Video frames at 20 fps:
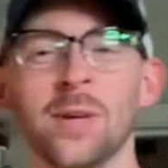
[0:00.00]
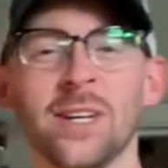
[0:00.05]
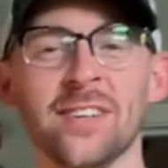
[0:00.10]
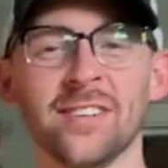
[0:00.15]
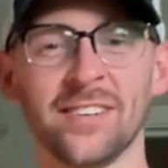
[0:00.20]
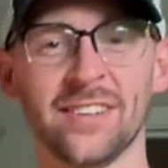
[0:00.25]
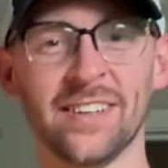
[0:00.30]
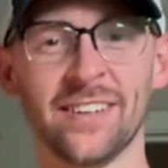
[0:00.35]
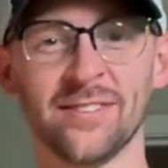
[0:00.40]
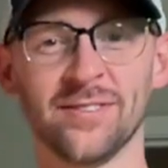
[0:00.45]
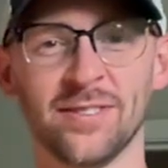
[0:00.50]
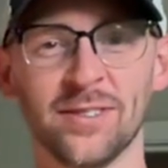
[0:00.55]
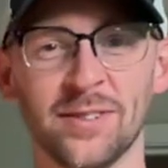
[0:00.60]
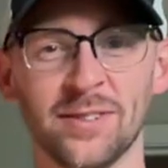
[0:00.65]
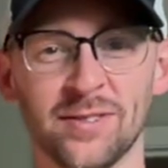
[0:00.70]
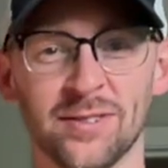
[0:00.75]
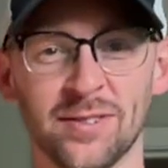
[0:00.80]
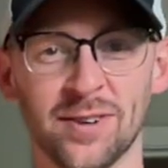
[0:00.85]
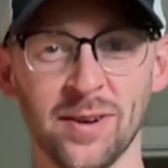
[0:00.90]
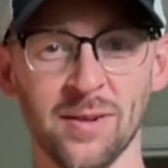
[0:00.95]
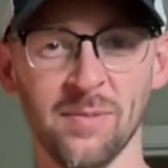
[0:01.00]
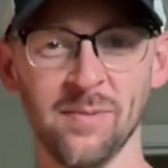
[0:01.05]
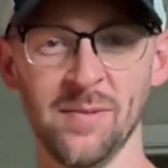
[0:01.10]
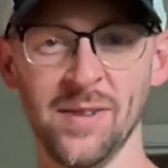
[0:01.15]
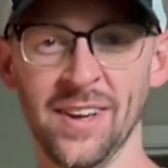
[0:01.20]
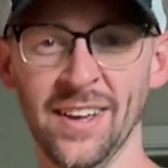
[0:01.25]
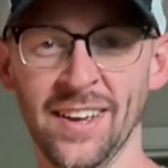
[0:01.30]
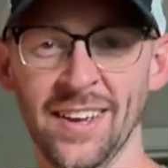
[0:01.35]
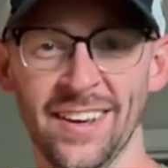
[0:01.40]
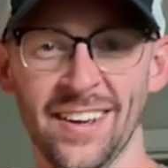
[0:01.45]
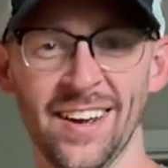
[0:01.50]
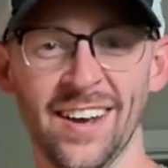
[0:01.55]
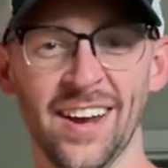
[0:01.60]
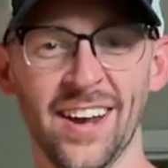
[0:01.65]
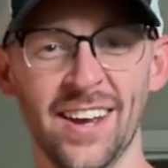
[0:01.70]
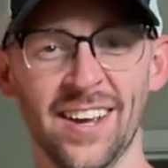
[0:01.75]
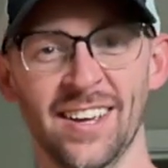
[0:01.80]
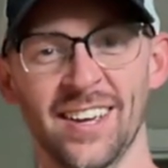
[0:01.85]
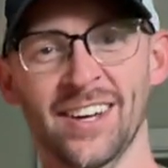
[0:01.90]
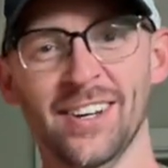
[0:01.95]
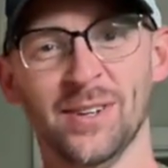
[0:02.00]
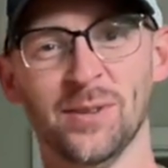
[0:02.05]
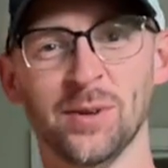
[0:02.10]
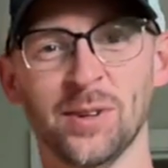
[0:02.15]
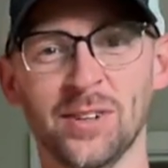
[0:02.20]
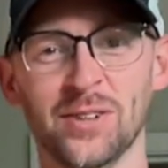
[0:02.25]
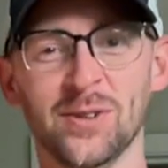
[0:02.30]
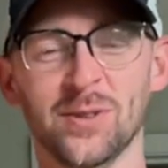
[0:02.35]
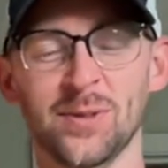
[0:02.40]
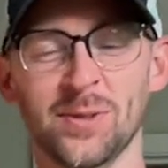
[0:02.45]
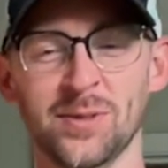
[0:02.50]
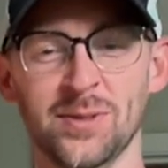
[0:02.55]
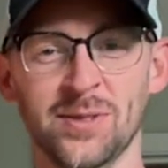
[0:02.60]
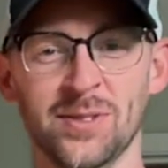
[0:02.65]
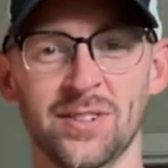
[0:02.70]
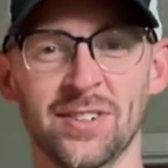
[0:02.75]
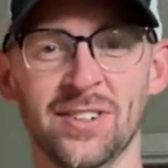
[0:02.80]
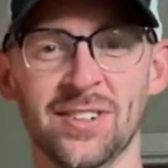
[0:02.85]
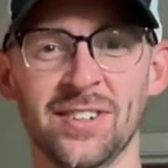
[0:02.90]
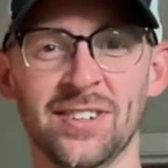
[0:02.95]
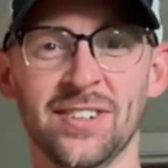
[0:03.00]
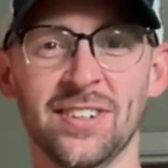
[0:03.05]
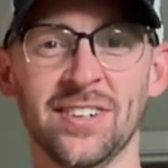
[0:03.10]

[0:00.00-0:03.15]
be cooking food from Ecuador.